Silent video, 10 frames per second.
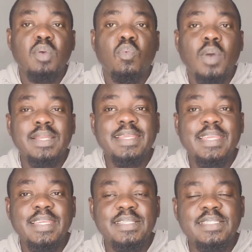1
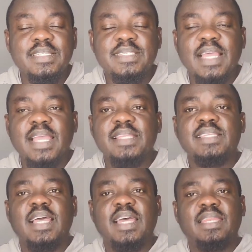kg
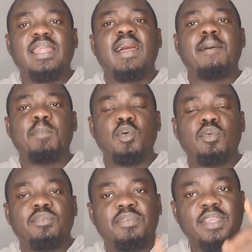size and
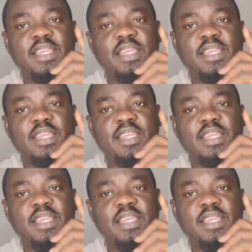above